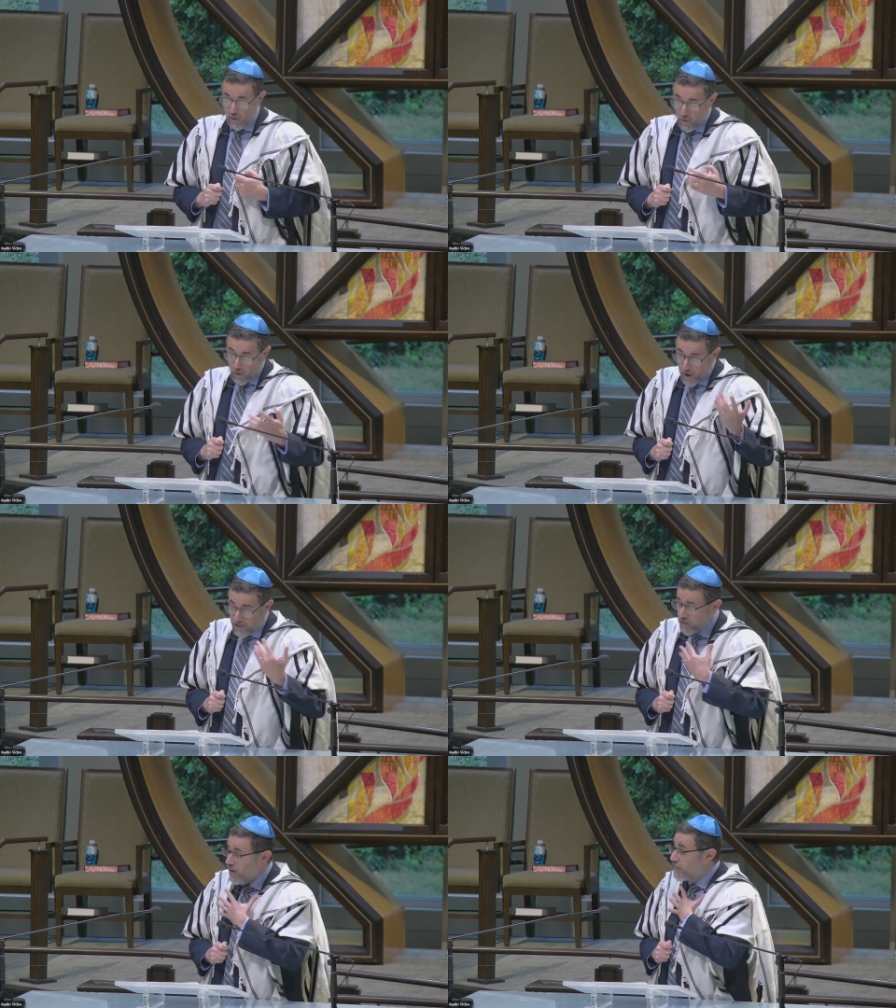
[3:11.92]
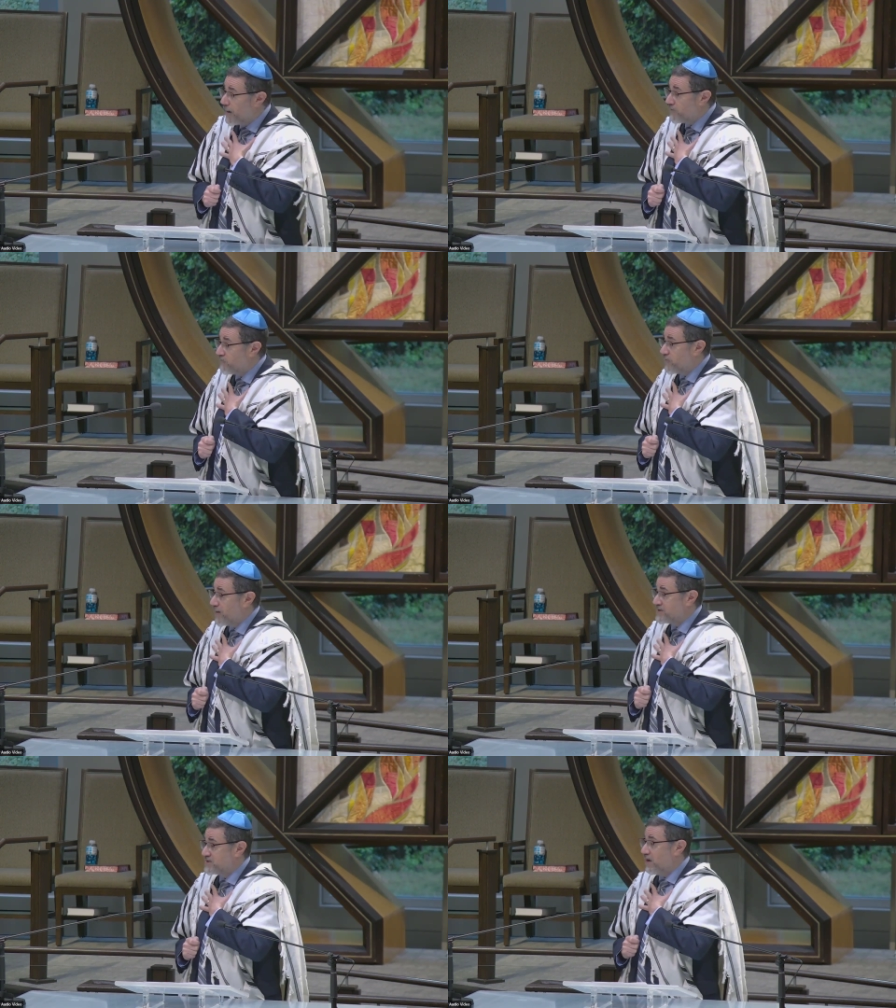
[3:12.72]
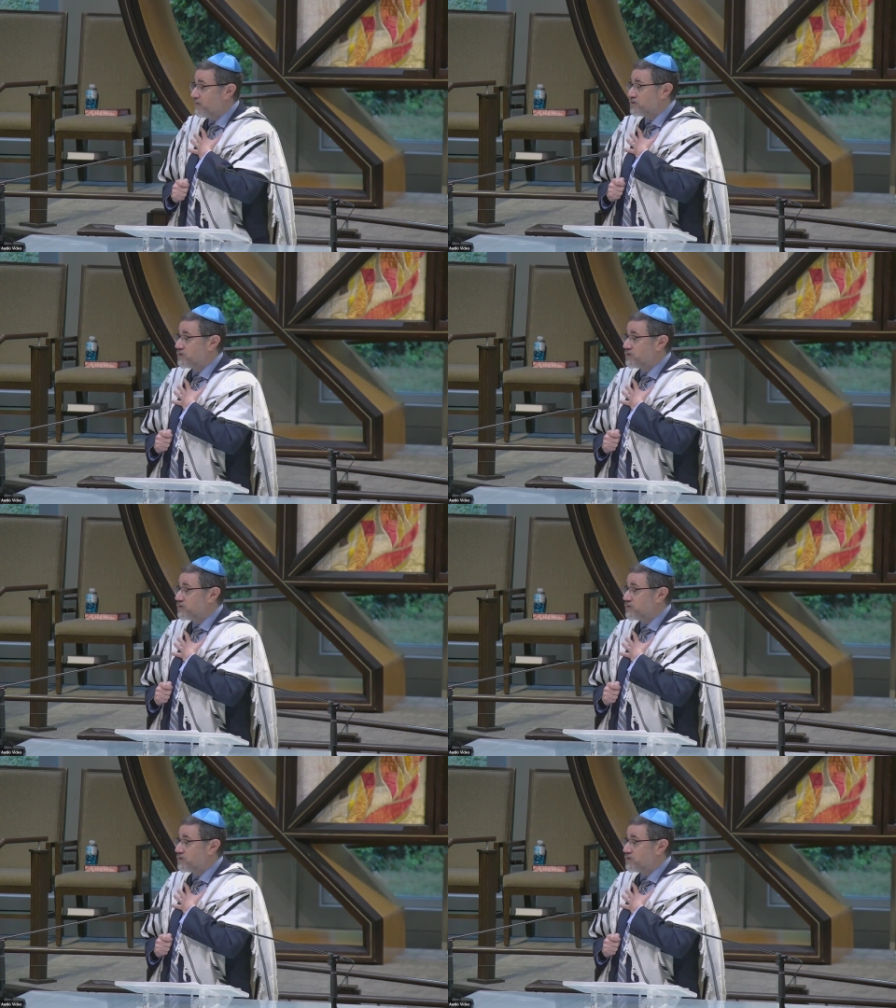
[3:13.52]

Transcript: Or I thought about it for myself.